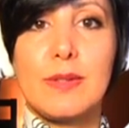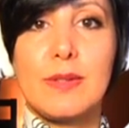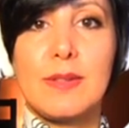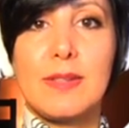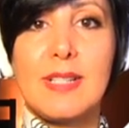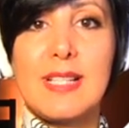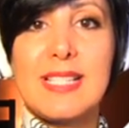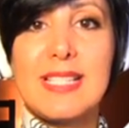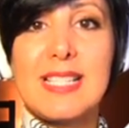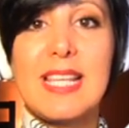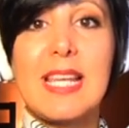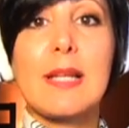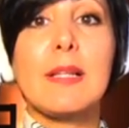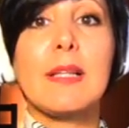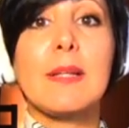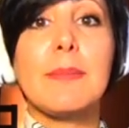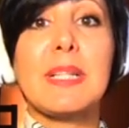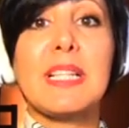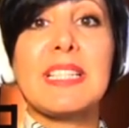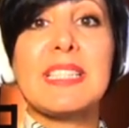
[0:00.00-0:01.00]

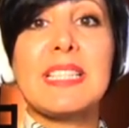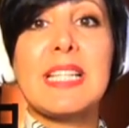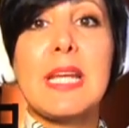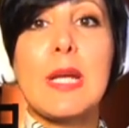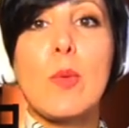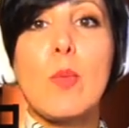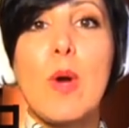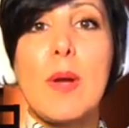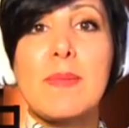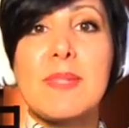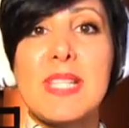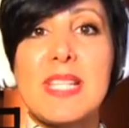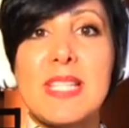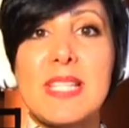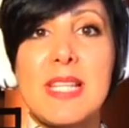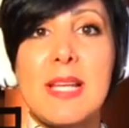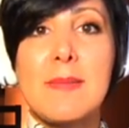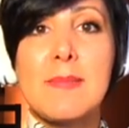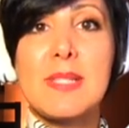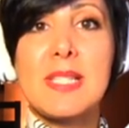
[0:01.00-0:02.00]
Scalability in web
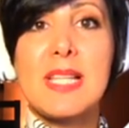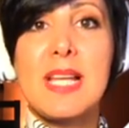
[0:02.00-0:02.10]
systems